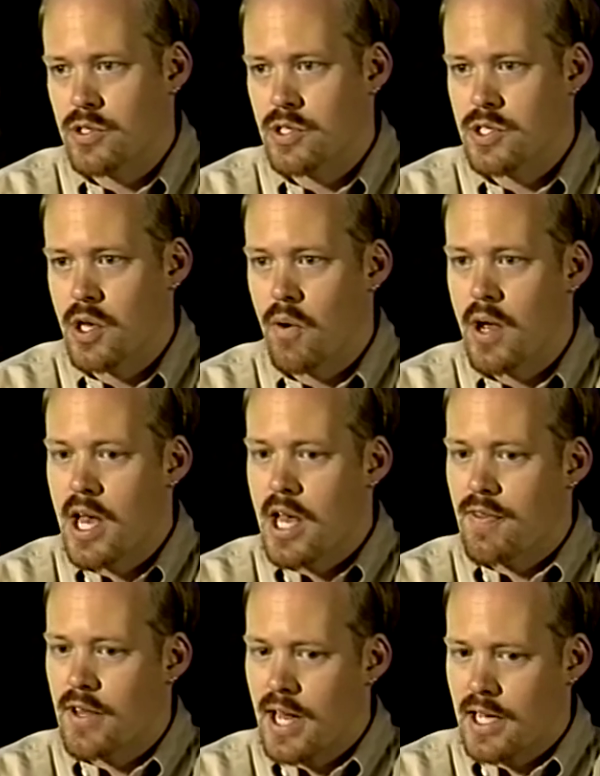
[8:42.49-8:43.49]
So
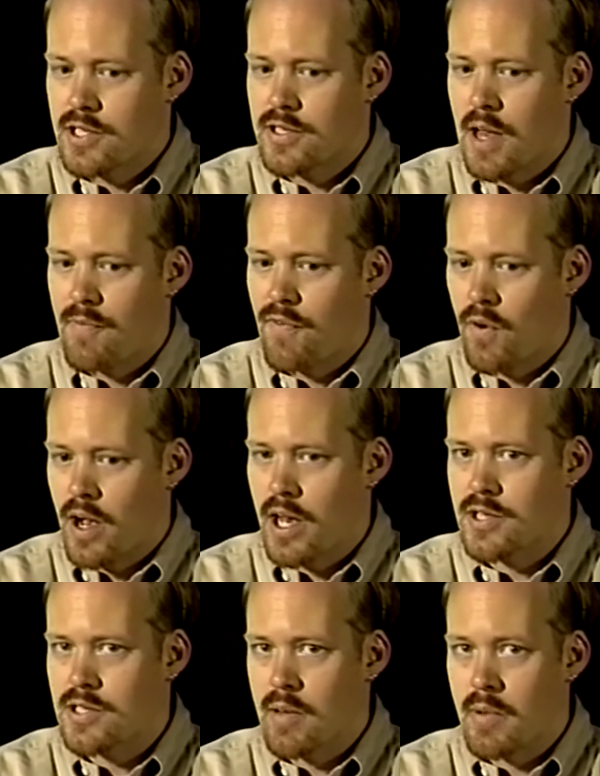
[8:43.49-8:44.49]
the next step for
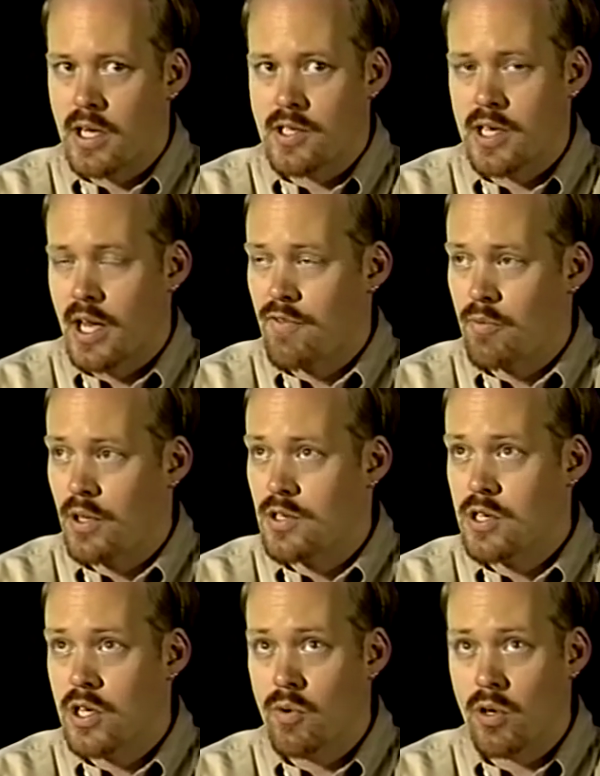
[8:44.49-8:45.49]
us, I mean, aside from
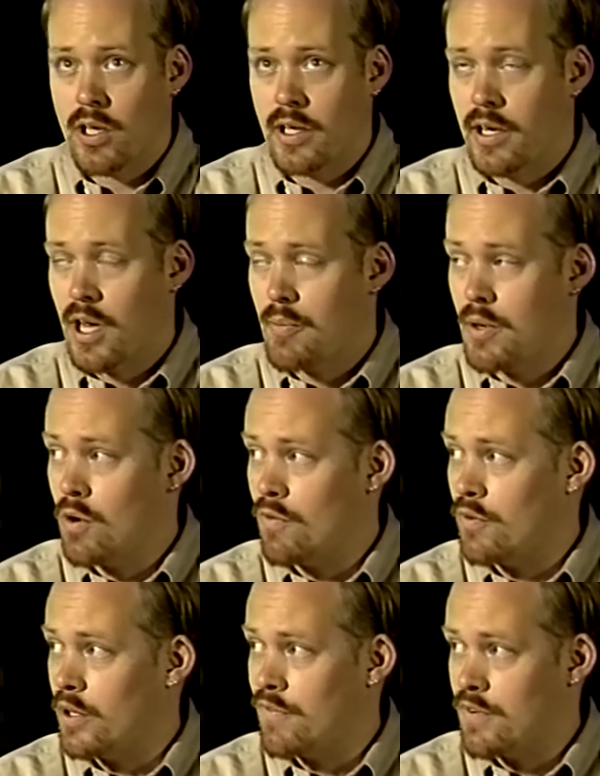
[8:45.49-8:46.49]
continual cleanup and
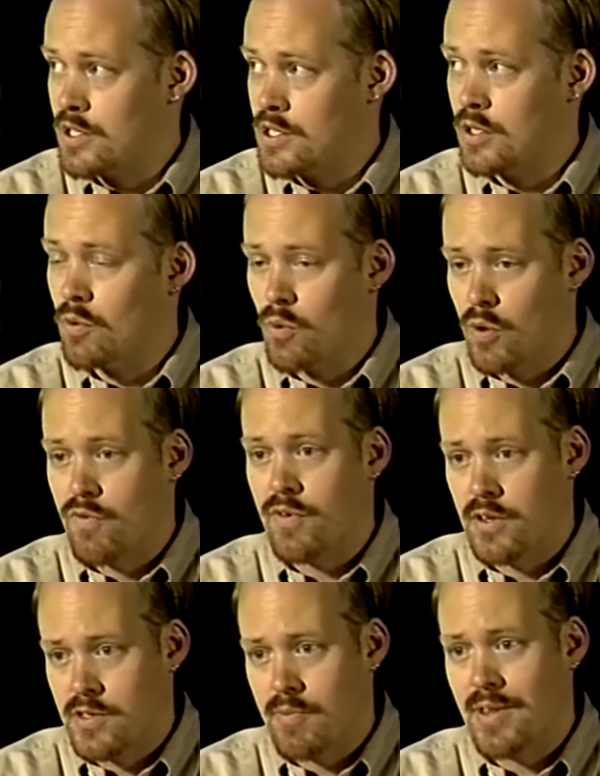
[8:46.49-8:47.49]
hopefully fixing the roof
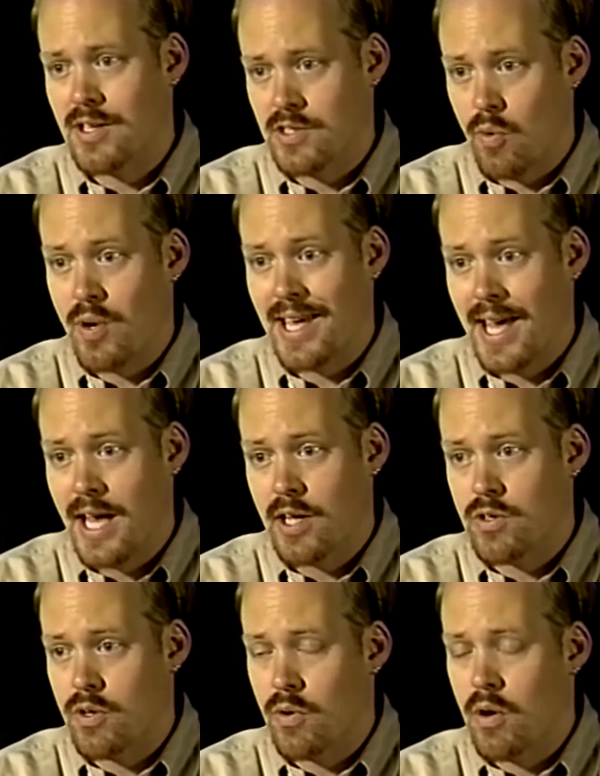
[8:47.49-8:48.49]
and some things that we can
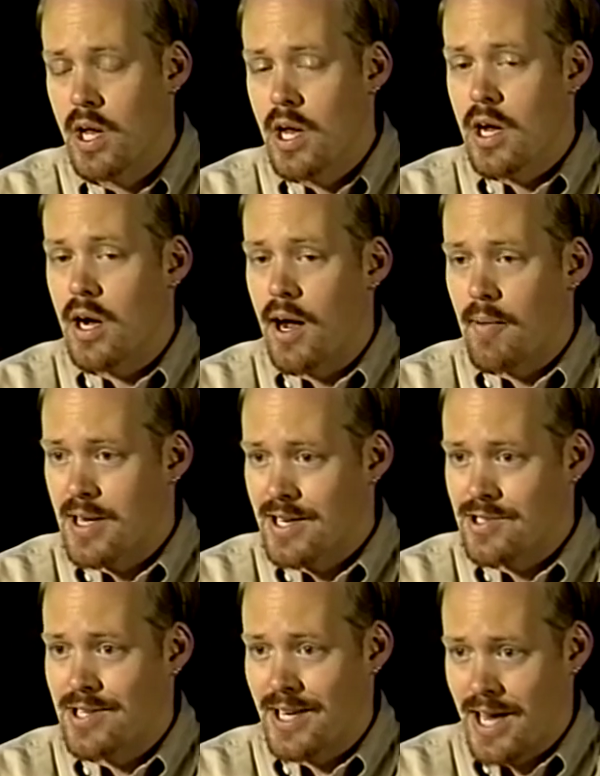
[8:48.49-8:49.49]
do,
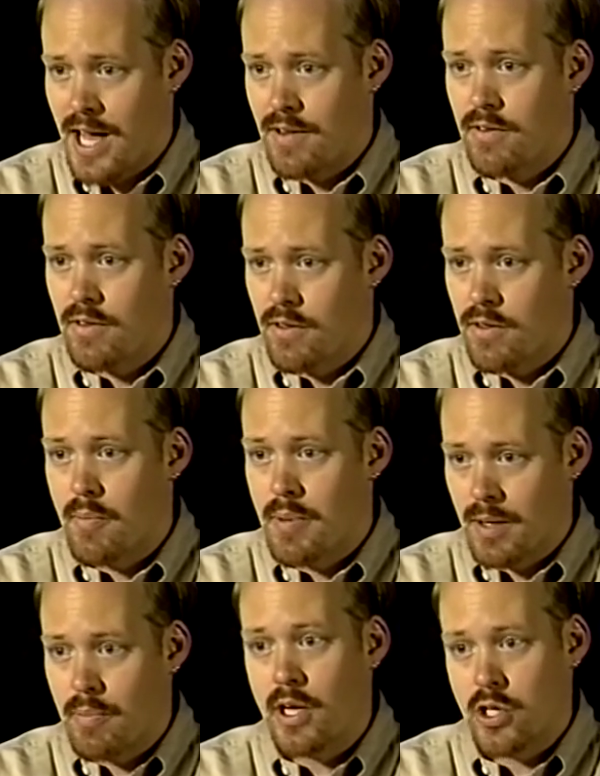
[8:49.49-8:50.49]
is to get the
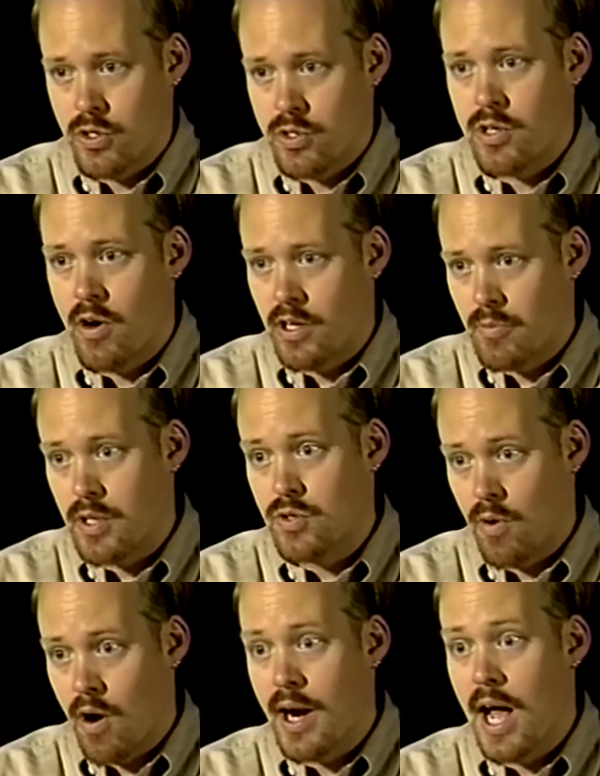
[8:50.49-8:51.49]
big picture starting to be
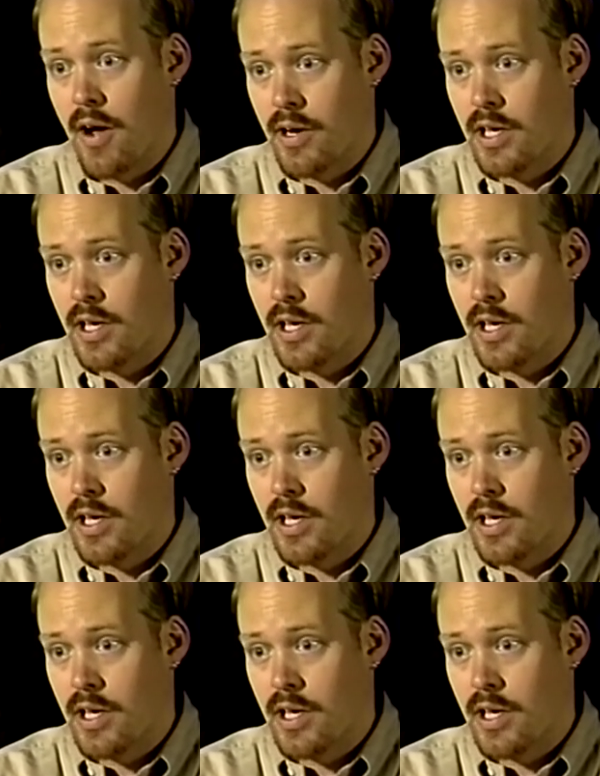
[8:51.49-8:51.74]
drawn out.